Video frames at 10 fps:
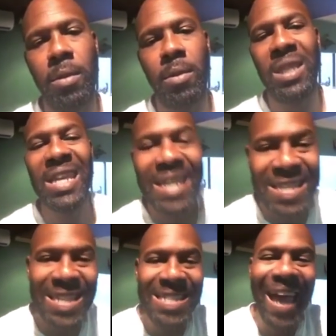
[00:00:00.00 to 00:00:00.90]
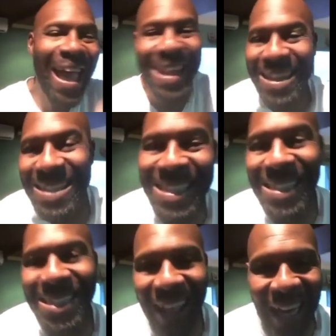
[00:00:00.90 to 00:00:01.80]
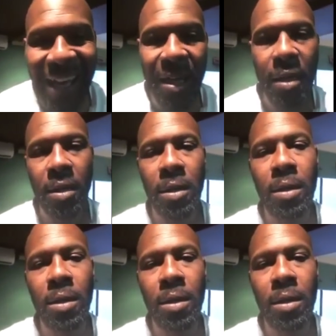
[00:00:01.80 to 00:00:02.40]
The EC is higher than the TT dollar.